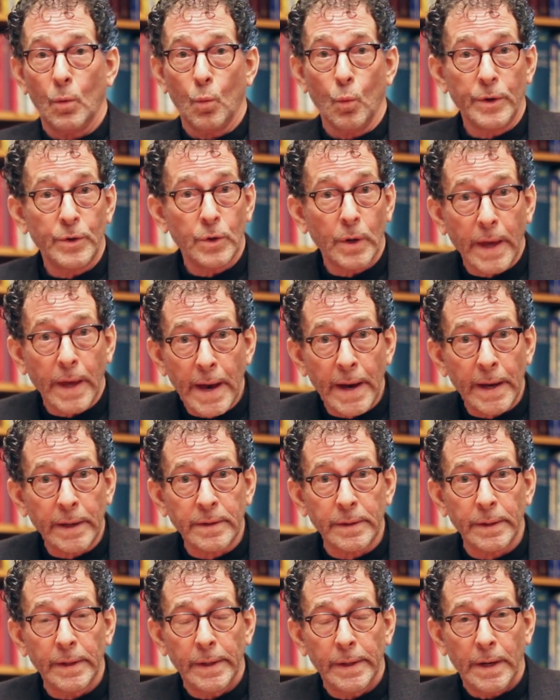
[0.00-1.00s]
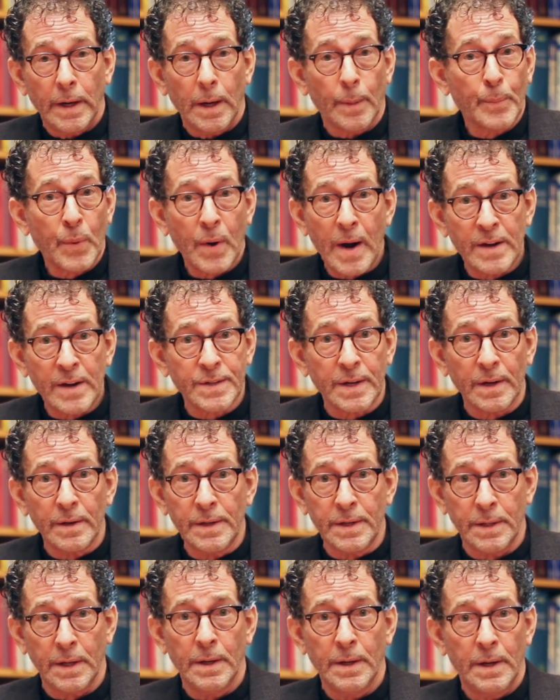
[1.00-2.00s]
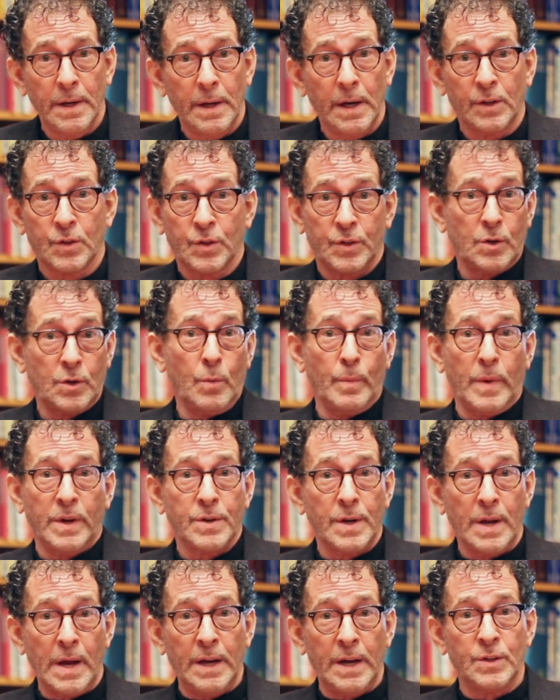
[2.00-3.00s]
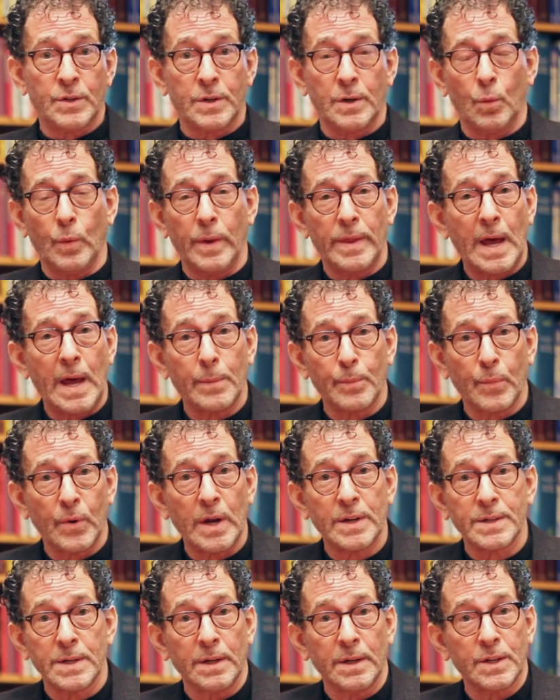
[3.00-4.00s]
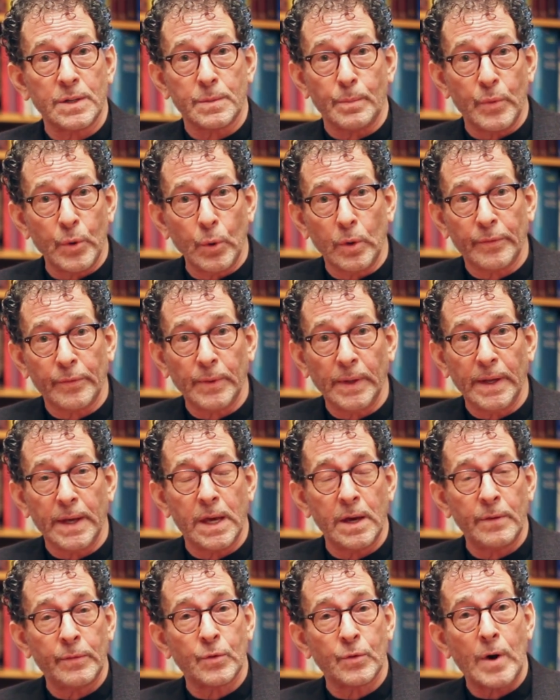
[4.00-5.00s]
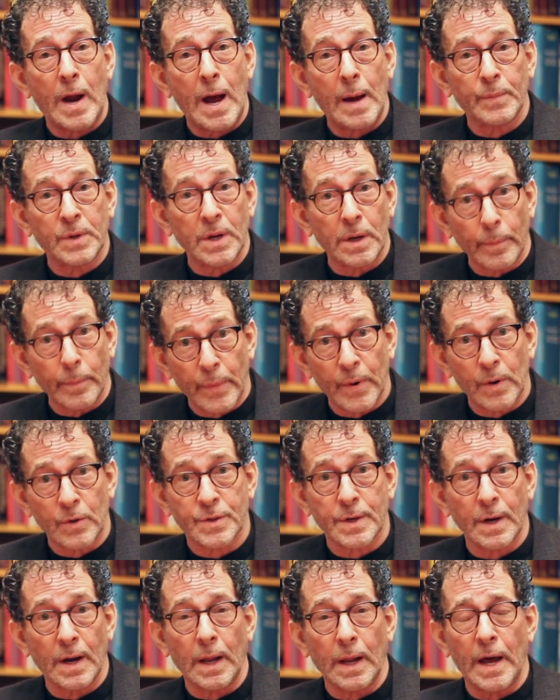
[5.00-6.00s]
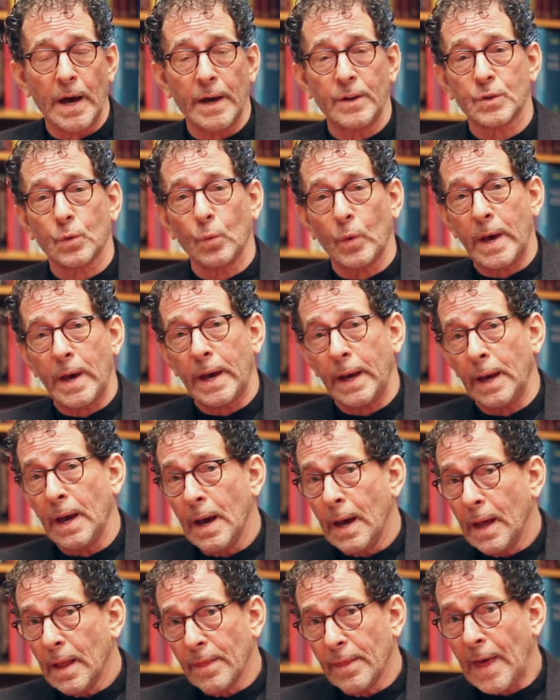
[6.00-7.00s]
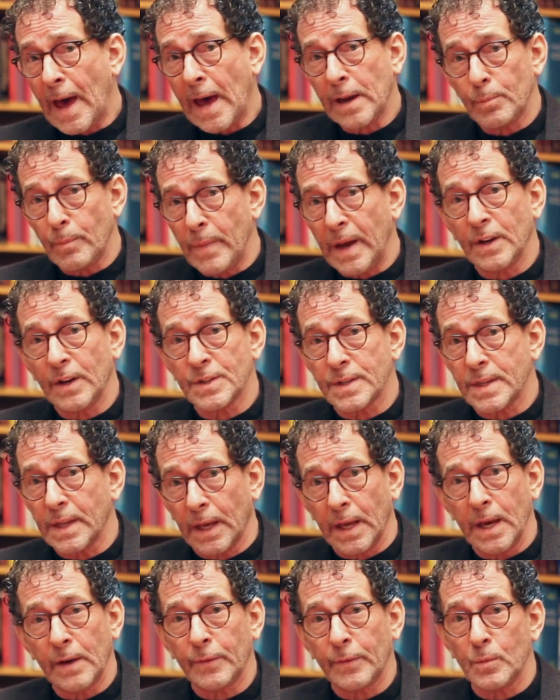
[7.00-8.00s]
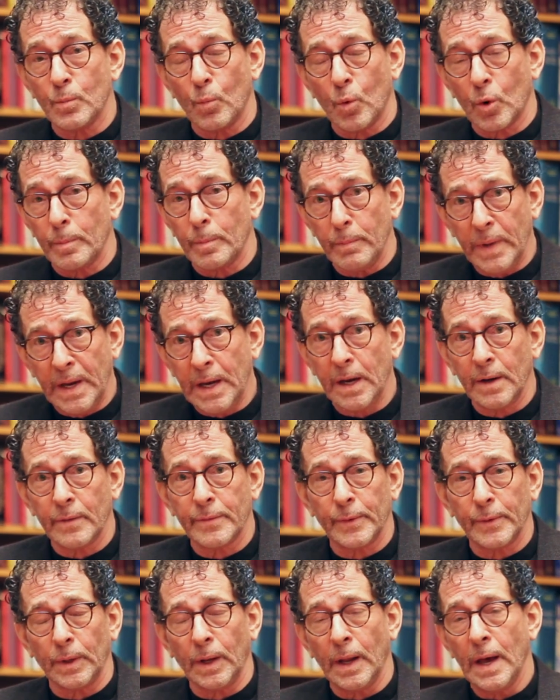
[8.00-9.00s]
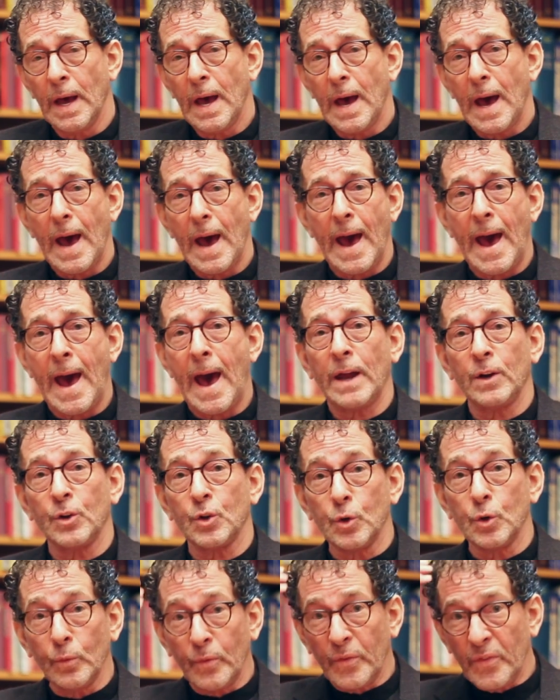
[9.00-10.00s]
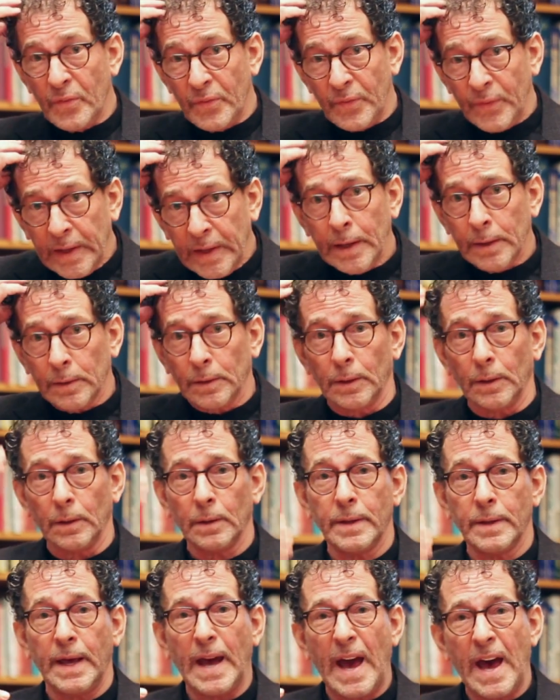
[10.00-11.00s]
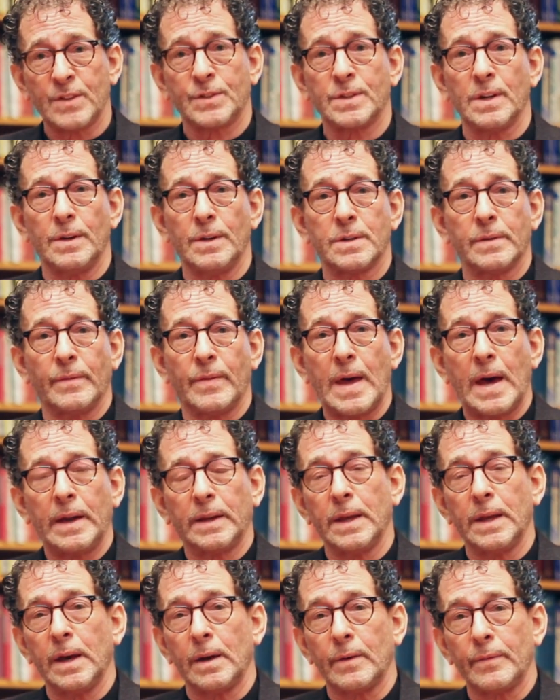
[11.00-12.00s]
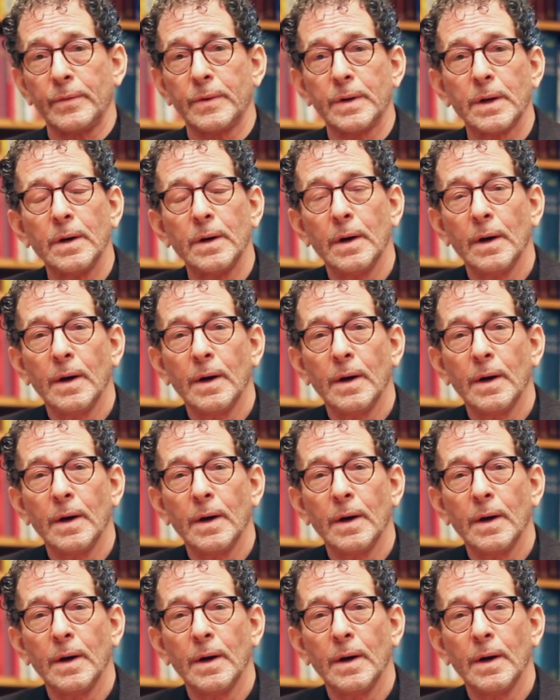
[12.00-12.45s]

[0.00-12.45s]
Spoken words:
When you get a present, it's so much nicer when that present is beautifully gift wrapped in a personalized way. That makes the gift more meaningful, and you feel the essence of that gift.